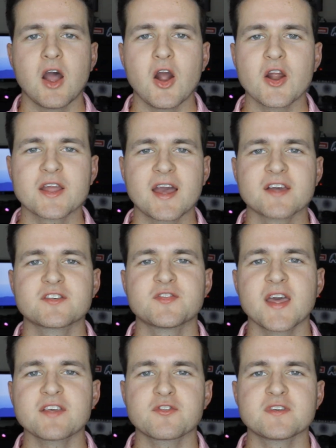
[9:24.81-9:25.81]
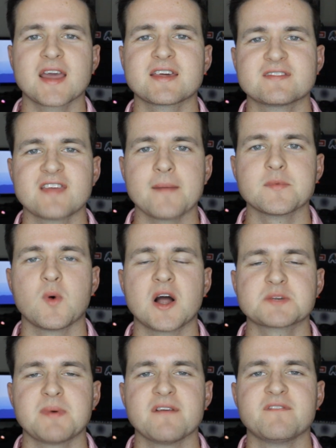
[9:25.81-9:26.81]
Alright guys, so thanks for taking the time to
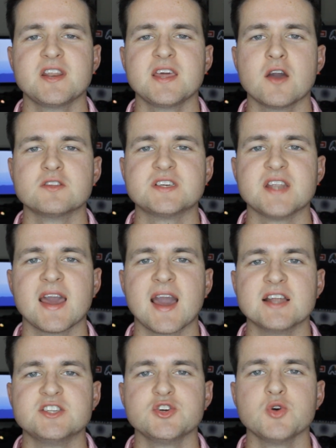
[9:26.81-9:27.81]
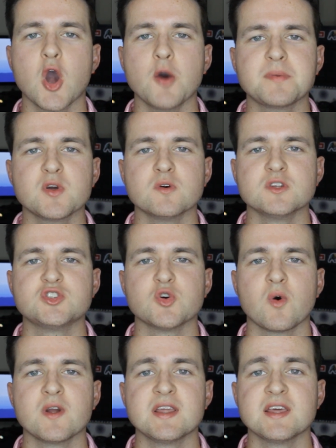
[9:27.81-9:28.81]
watch my video today. I do hope you
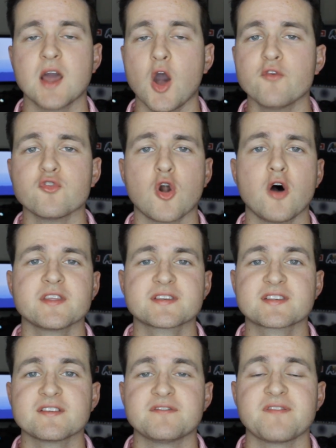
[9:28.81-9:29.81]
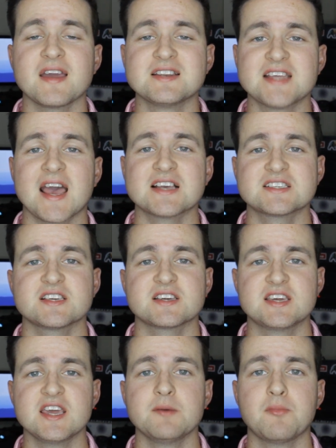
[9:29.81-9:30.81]
enjoyed it. Overall, this is a
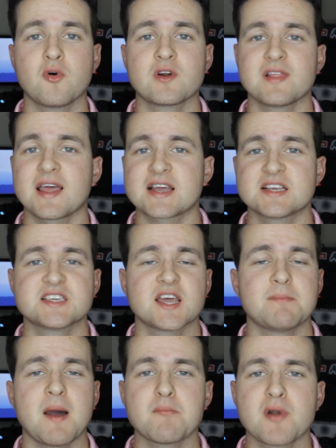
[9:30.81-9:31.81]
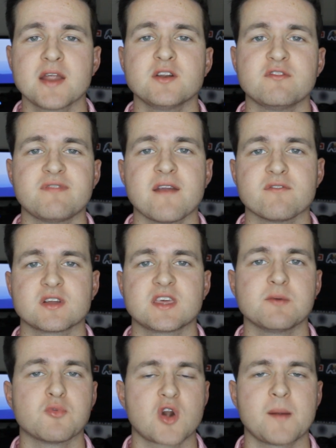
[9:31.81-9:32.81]
fantastic keyboard, and like I said, my brand new favorite
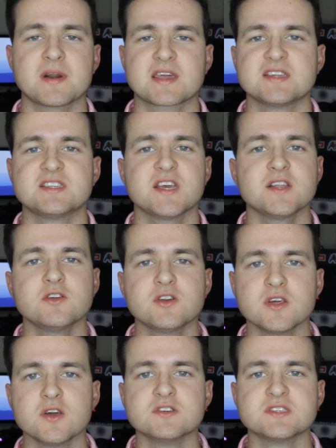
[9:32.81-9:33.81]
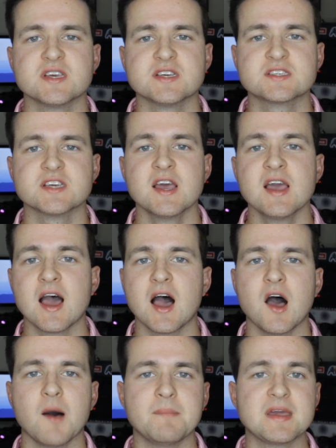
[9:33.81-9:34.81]
keyboard. I'm going to continue to use this
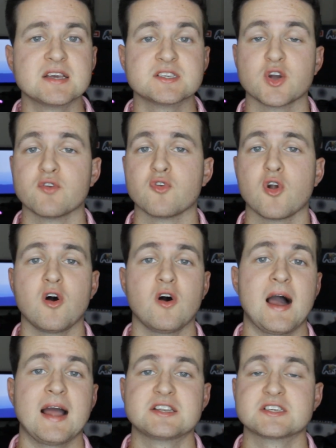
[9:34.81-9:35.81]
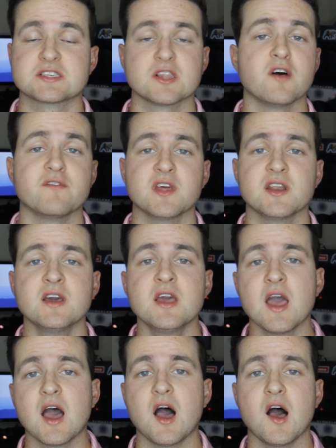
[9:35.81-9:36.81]
uh, because overall I just love it.
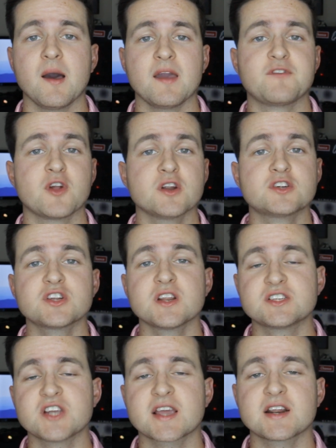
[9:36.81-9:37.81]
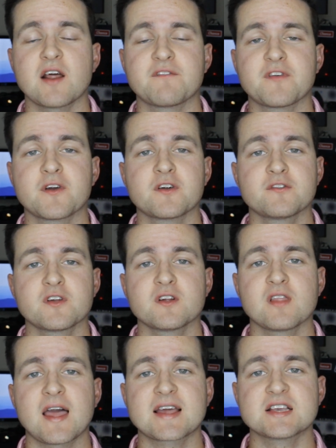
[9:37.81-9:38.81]
Uh, if you're interested in checking it out
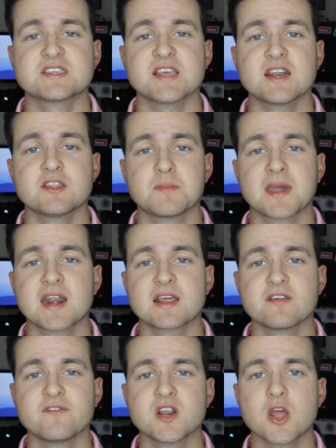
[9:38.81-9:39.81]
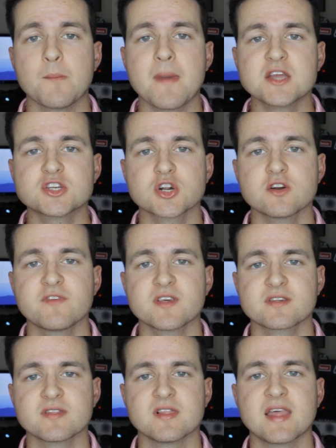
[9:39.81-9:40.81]
further, like I said at the beginning of the video, make sure to
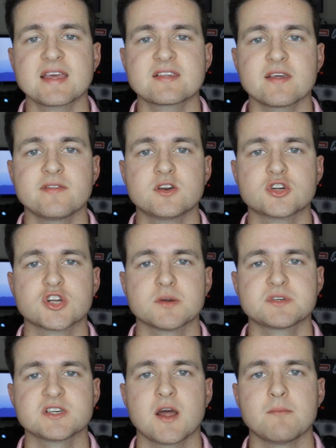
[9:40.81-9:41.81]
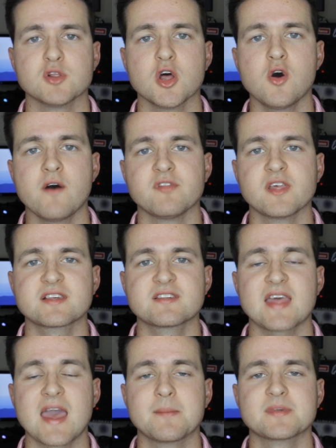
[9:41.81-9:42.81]
visit the links in the description down below. I have links
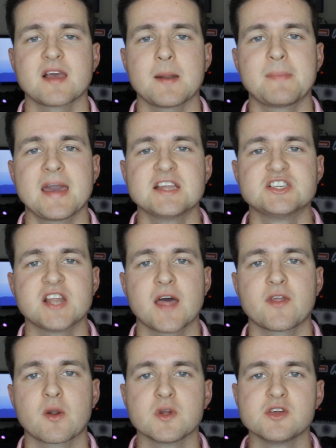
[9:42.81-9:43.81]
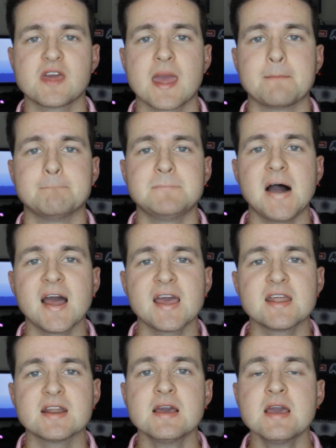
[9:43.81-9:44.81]
to the Amazon page down there where you can
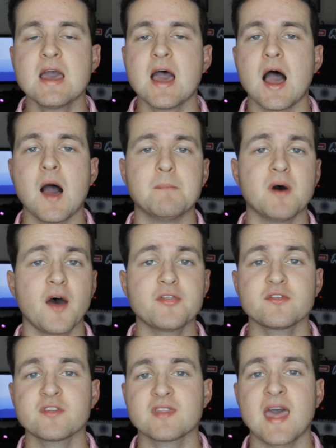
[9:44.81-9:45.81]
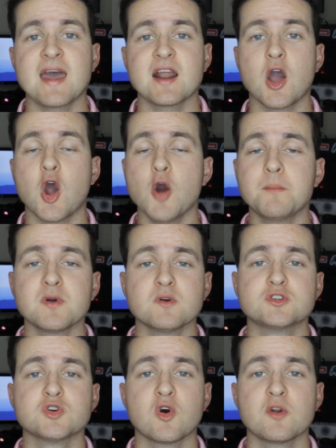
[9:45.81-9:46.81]
buy it. Um, but other than that, I hope
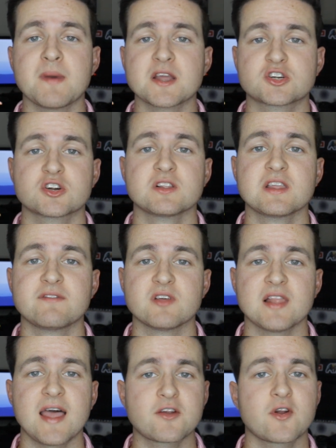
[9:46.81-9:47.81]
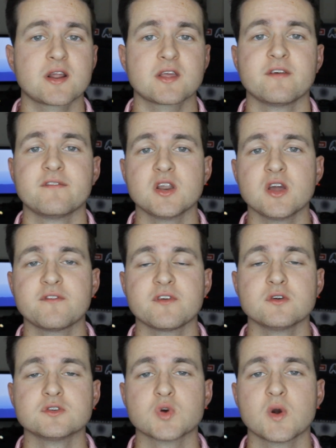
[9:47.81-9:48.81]
you enjoyed. Make sure to leave a like rating on the video
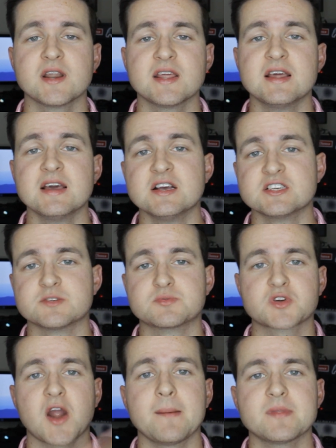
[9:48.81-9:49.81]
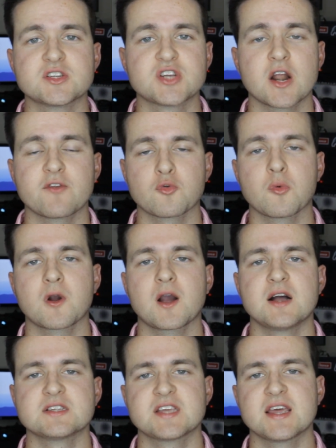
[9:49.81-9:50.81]
if you enjoyed it. subscribe to the channel for more
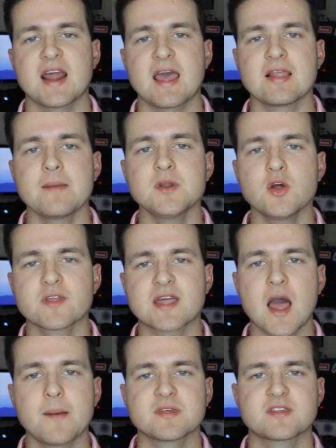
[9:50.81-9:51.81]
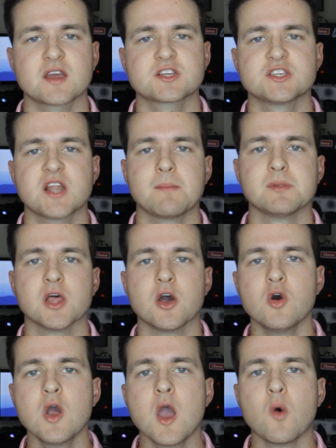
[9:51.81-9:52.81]
content, and let me know in the comment section down
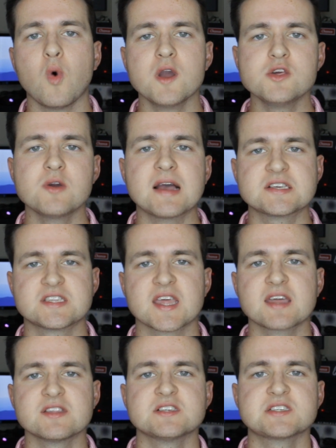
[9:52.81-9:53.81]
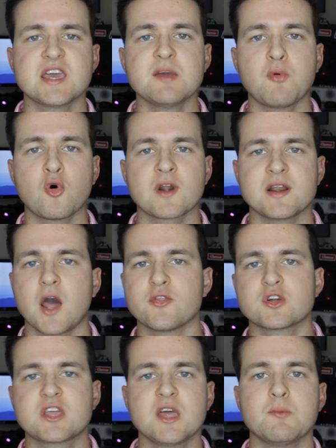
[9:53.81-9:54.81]
below what you guys think of this keyboard and
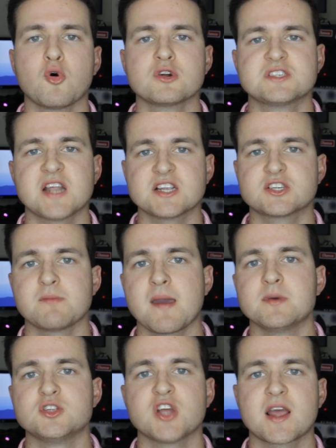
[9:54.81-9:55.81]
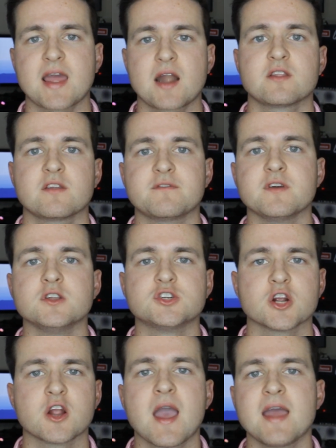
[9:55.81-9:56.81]
other keyboards that I should maybe check out in the
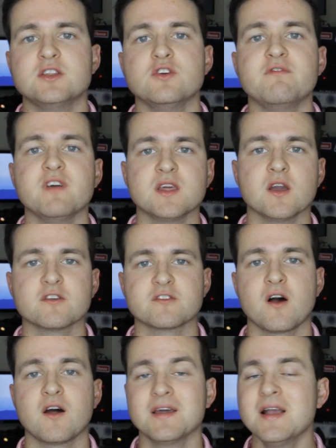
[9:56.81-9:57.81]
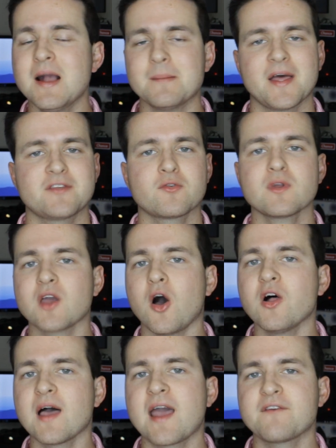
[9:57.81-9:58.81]
future and do videos on. But that's really
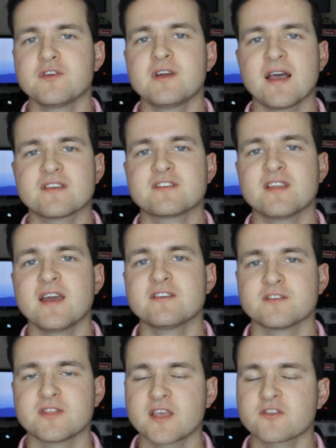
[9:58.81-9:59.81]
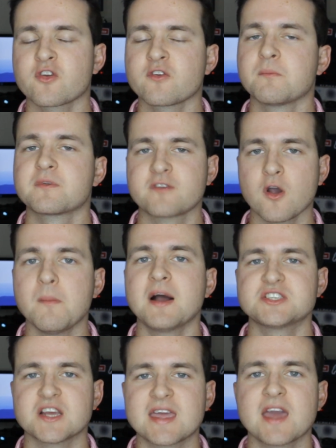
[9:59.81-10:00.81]
all I have for you guys today, so thanks so
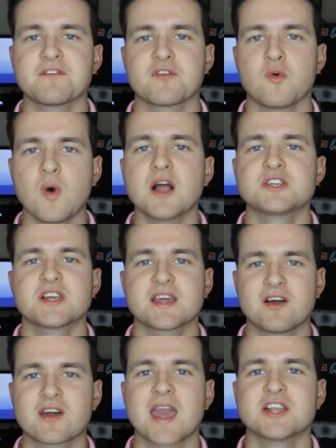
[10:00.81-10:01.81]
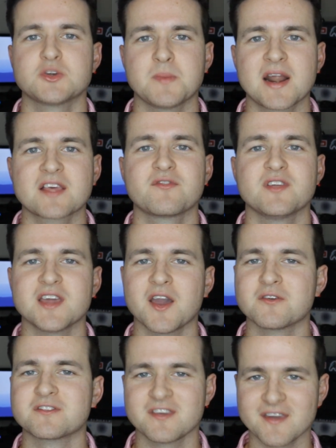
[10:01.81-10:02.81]
much again for watching, and I'll catch you in my next
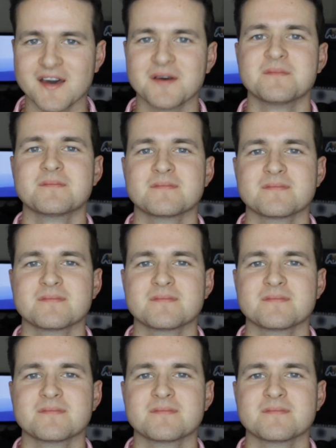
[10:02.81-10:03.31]
video. See ya.